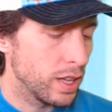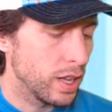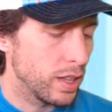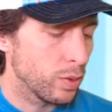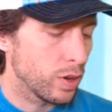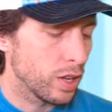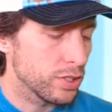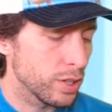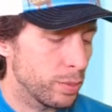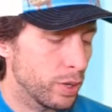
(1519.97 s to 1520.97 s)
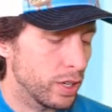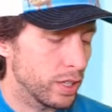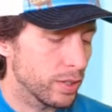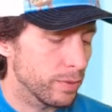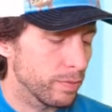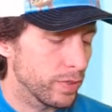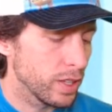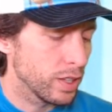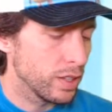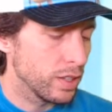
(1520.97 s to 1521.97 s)
And then we're also putting
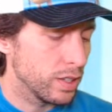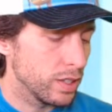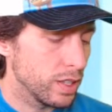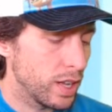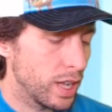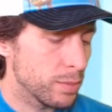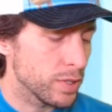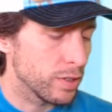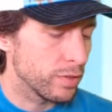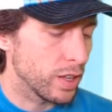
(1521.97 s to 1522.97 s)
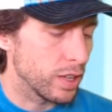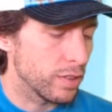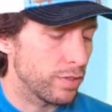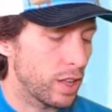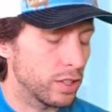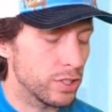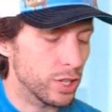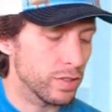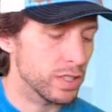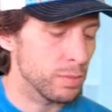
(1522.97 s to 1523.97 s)
the names of uh, fallen
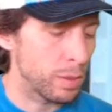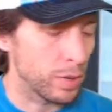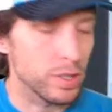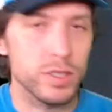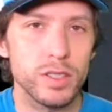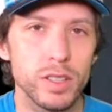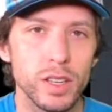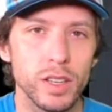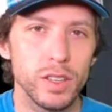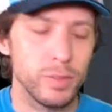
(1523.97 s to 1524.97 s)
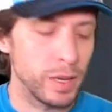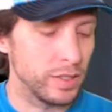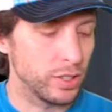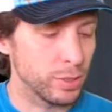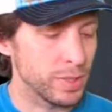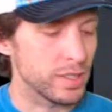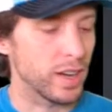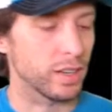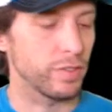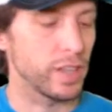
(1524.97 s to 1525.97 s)
service members who've made the ultimate
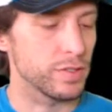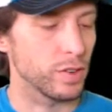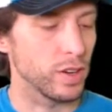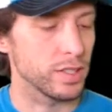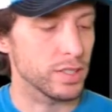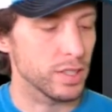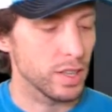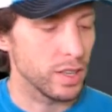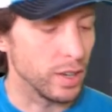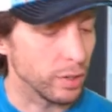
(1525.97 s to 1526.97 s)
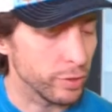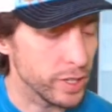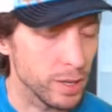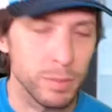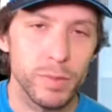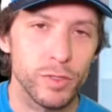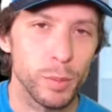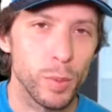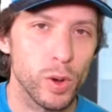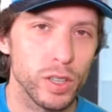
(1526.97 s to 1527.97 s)
sacrifice for us and our freedom for
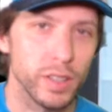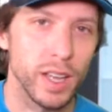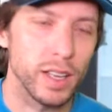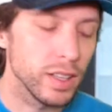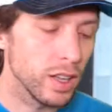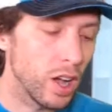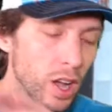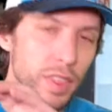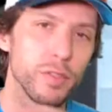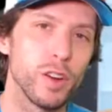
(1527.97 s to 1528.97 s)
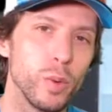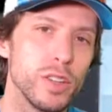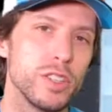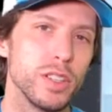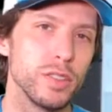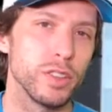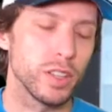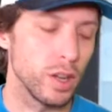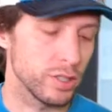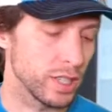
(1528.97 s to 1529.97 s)
Memorial Day on the front windshield for the
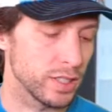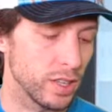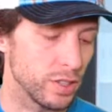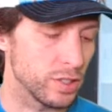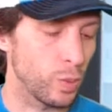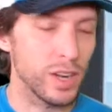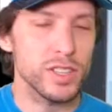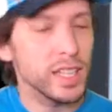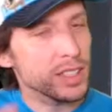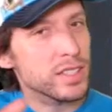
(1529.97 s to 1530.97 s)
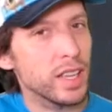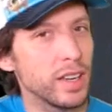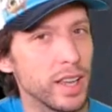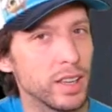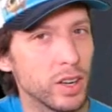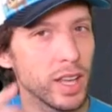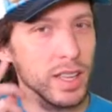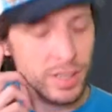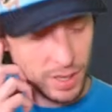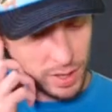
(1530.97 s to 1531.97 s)
Coke 600. So watch that this Sunday, okay?